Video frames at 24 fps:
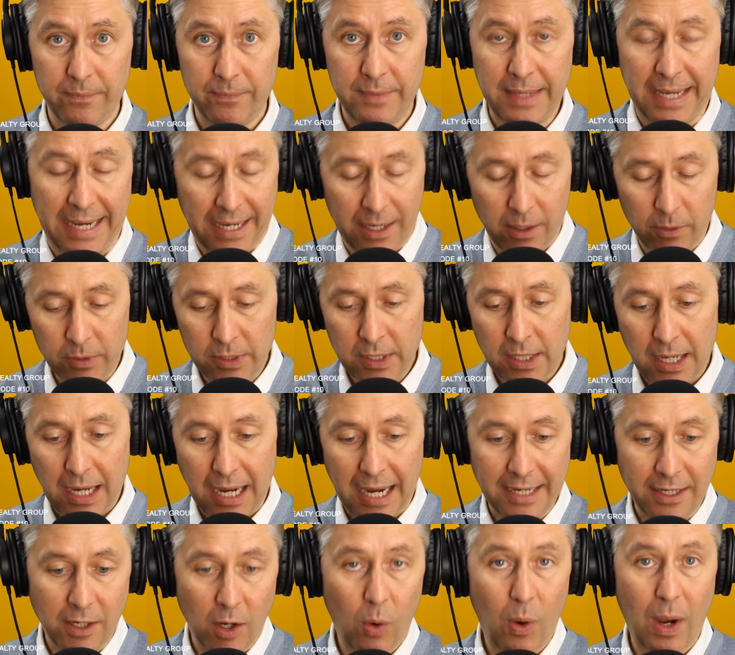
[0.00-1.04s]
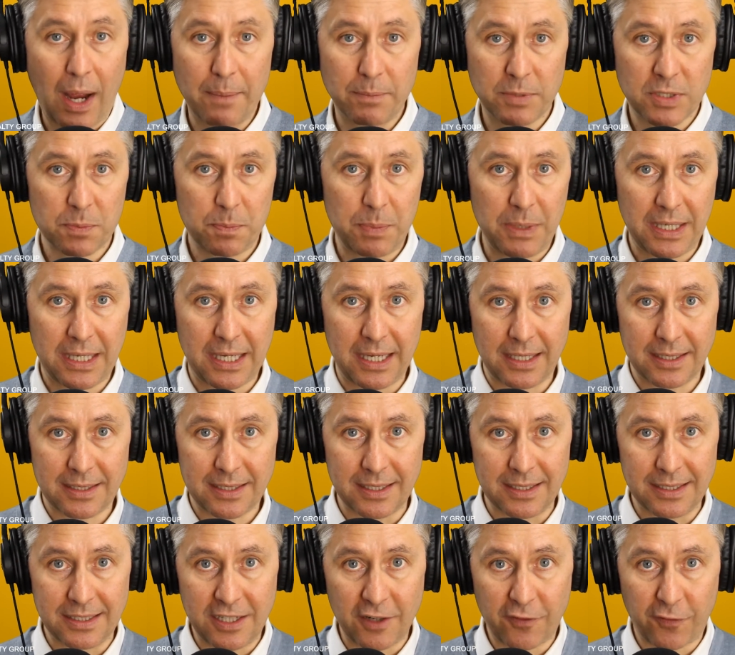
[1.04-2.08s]
Now, I know I'm speaking
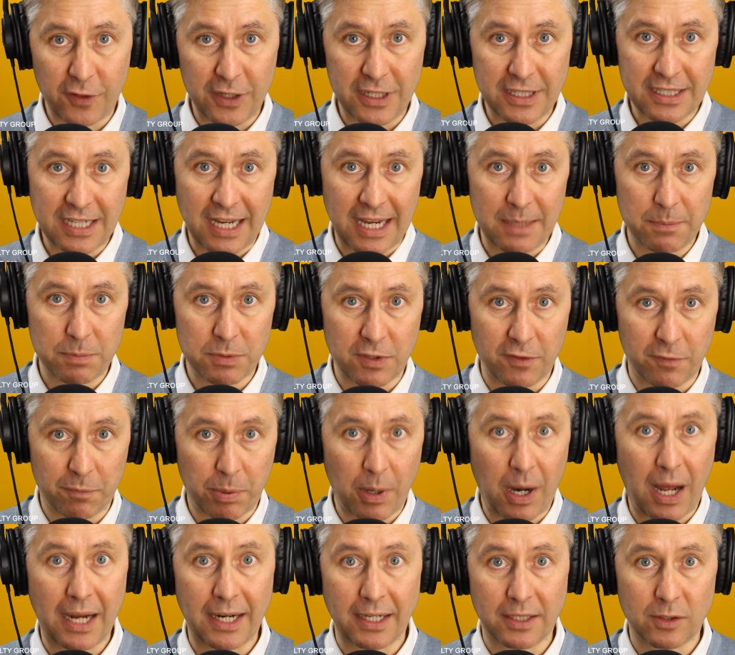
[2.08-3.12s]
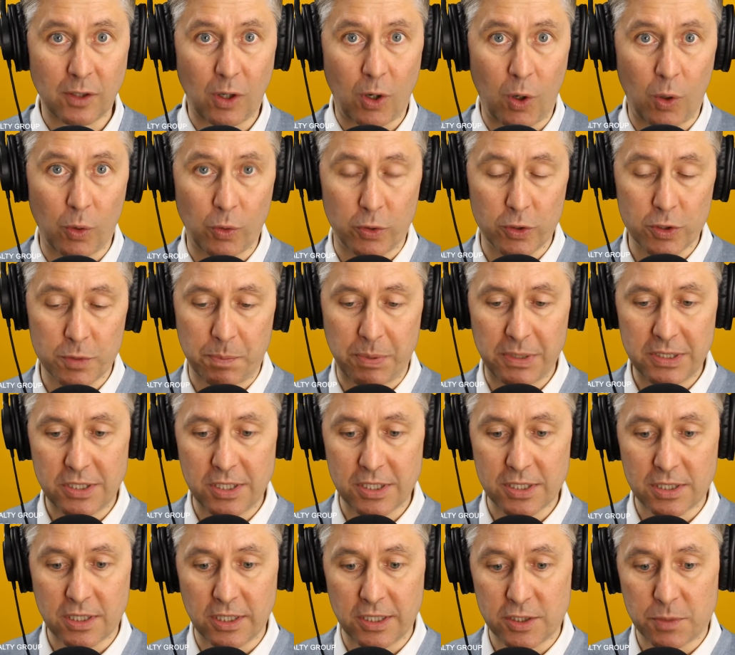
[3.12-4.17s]
to different types of product owners, but
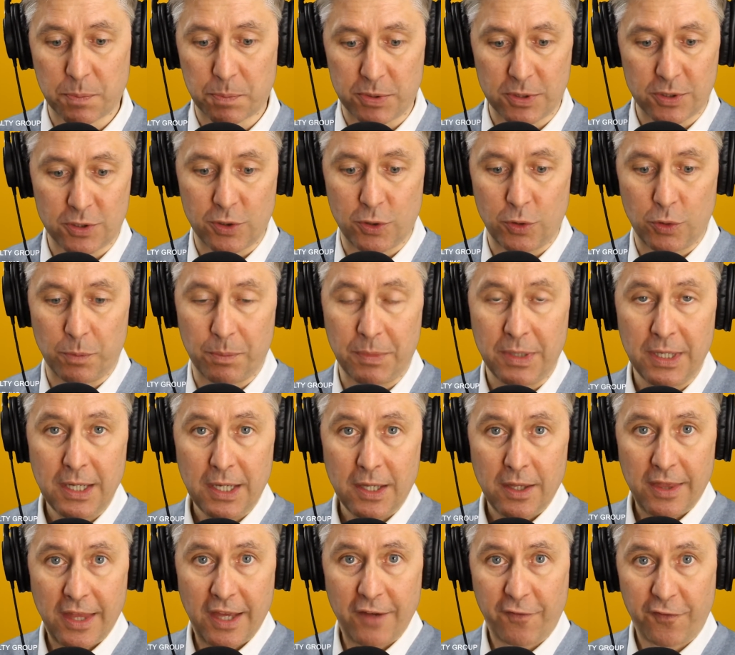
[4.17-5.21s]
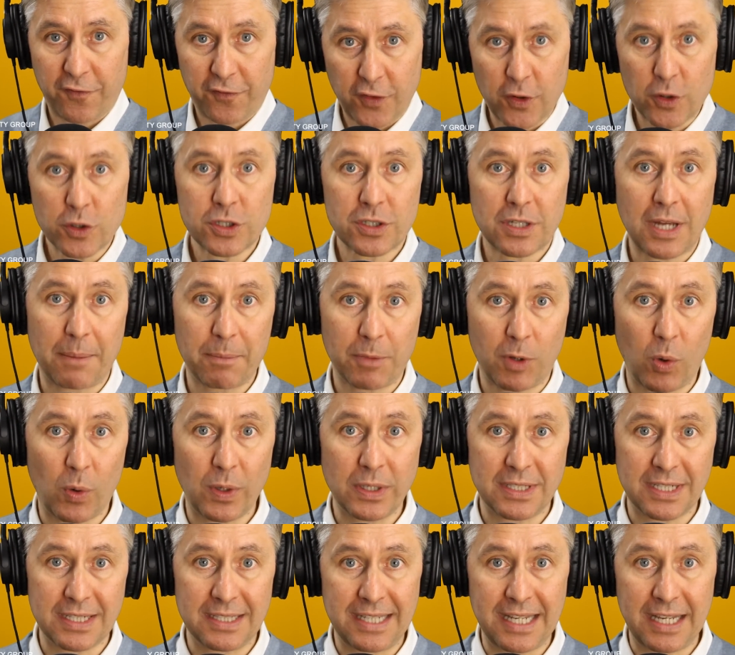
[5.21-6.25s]
just let's presume that first I'm going
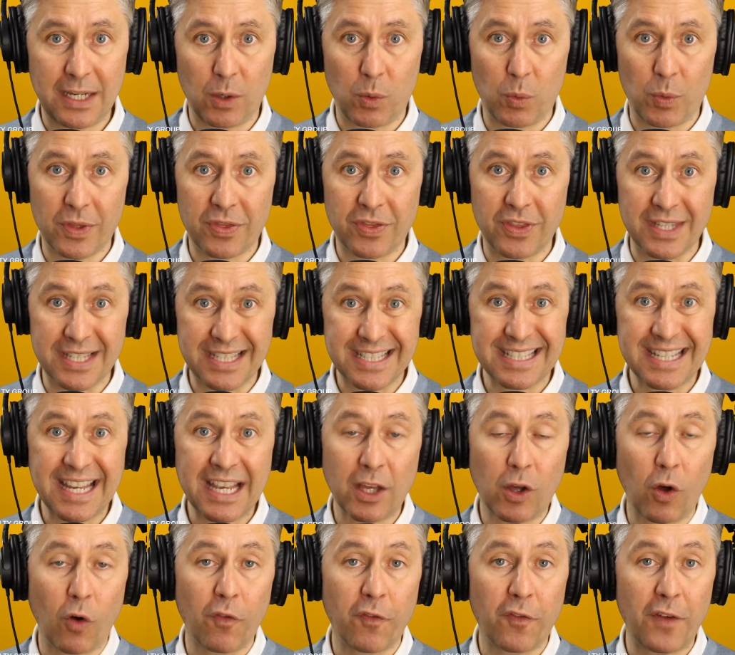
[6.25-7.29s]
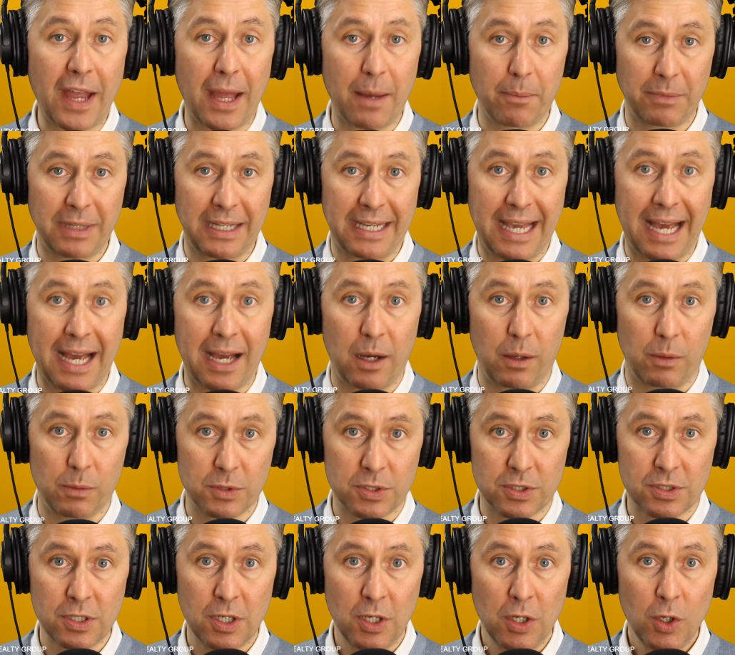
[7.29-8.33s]
to deal with the single family
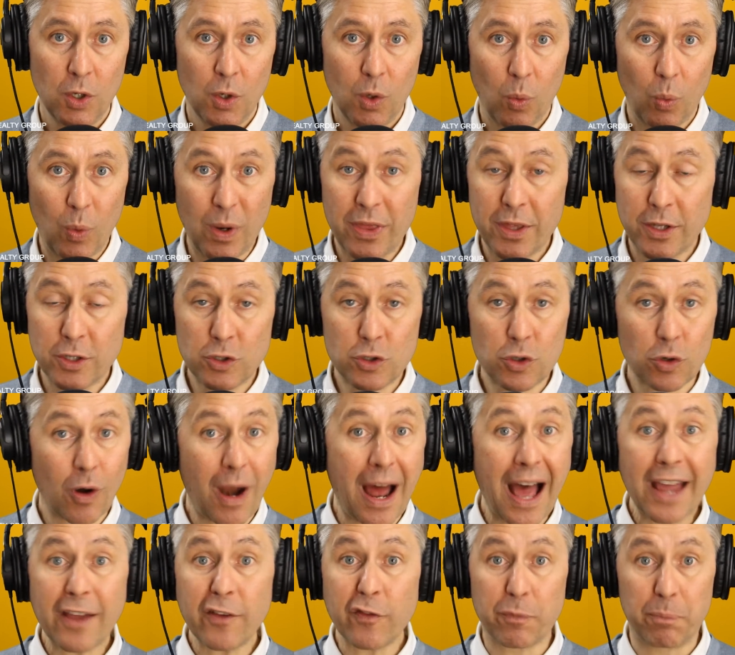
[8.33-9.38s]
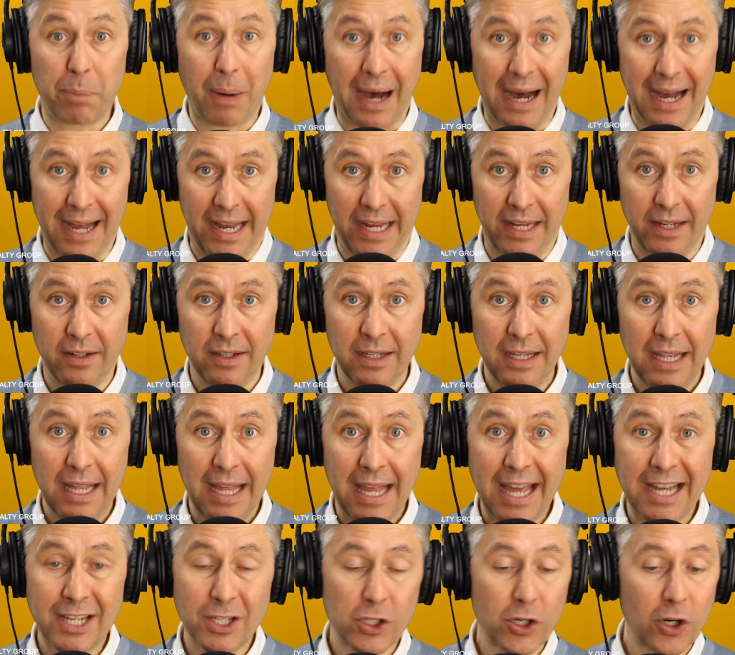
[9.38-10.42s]
house with a drive by
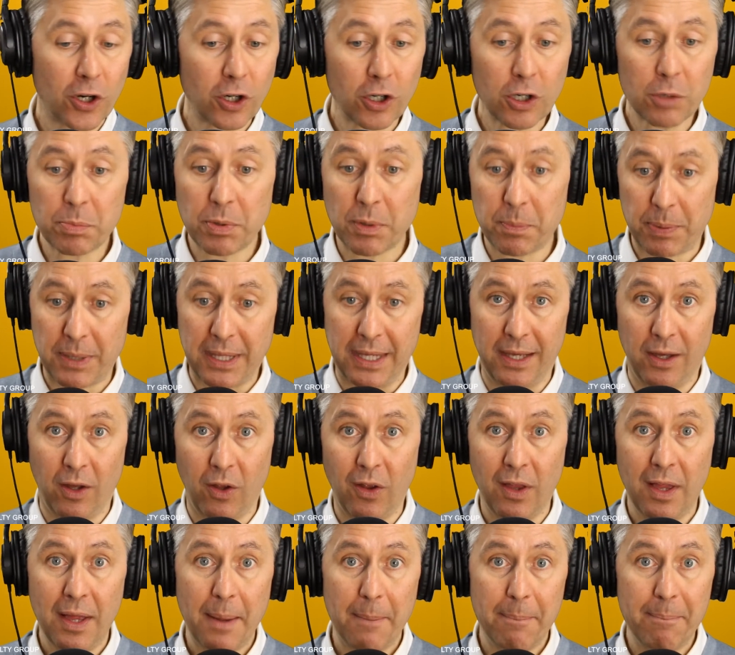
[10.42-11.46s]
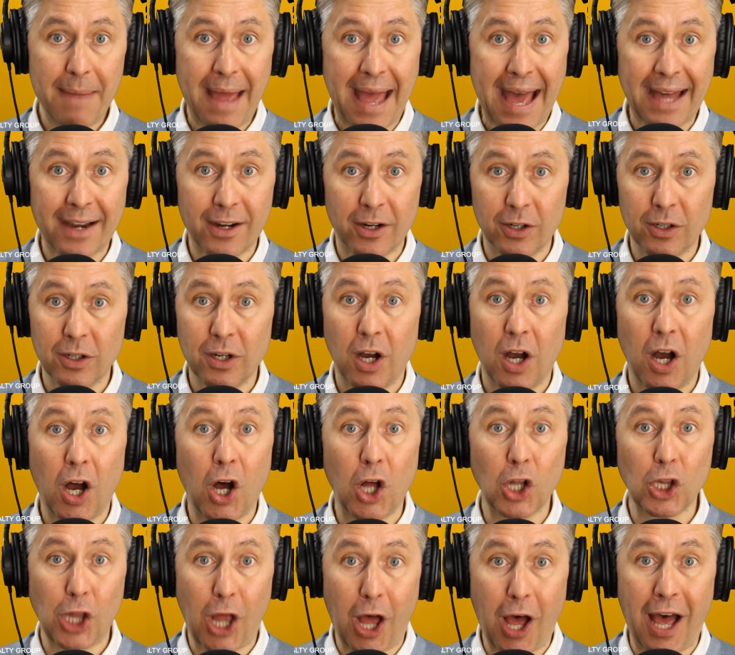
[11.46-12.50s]
and curb appeal matter
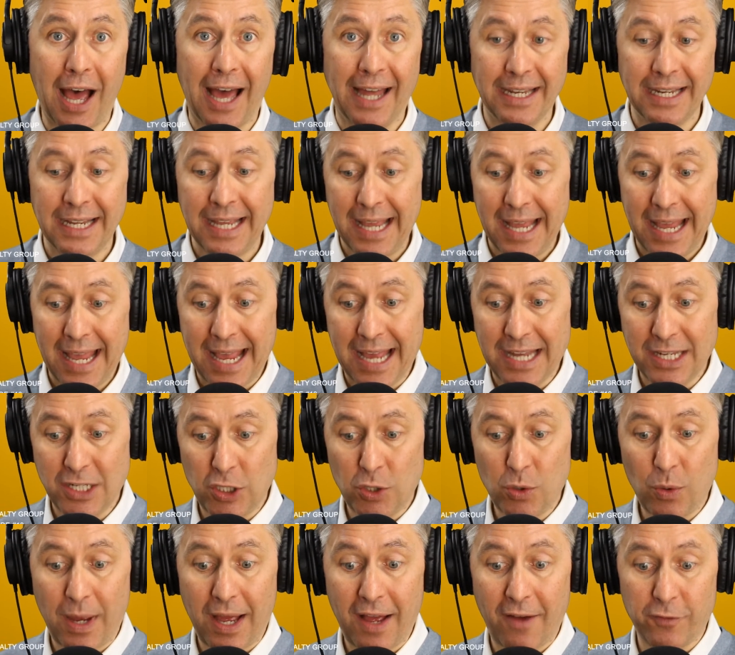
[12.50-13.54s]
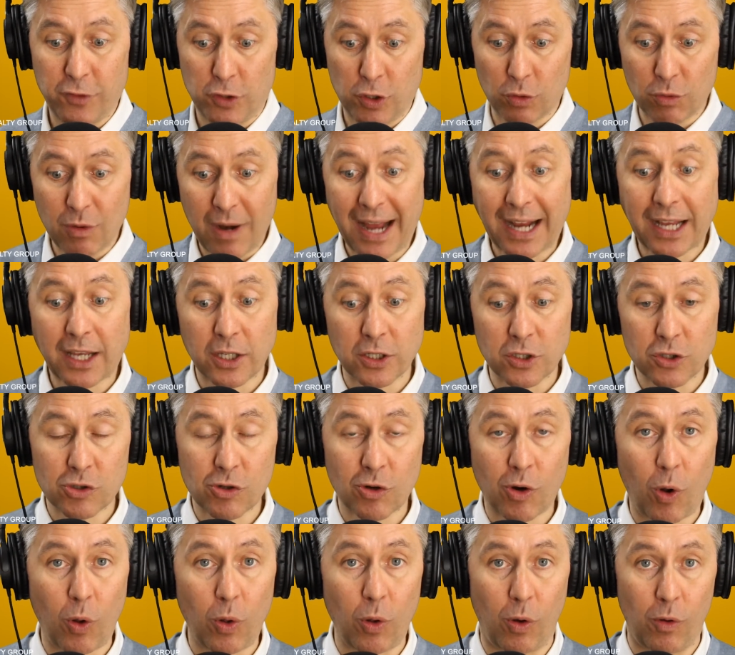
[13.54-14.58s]
a lot and you have direct
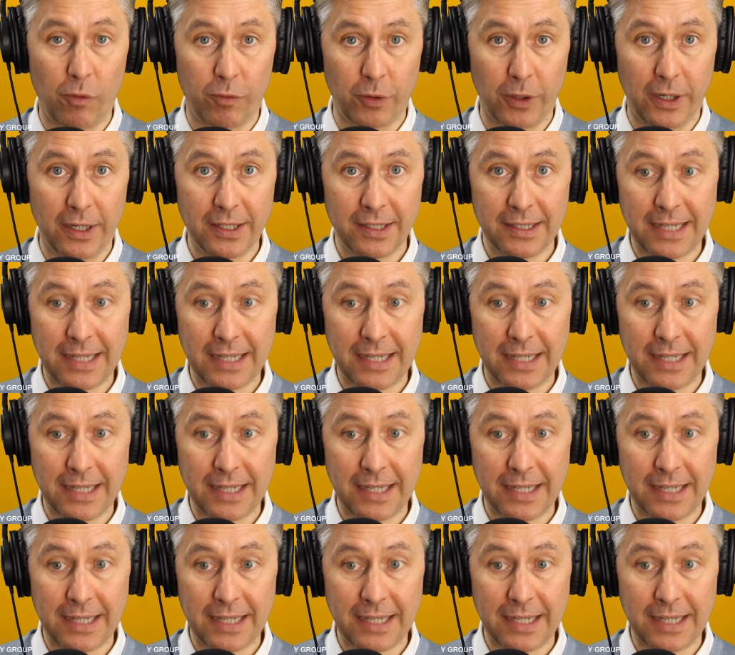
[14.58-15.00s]
control over it.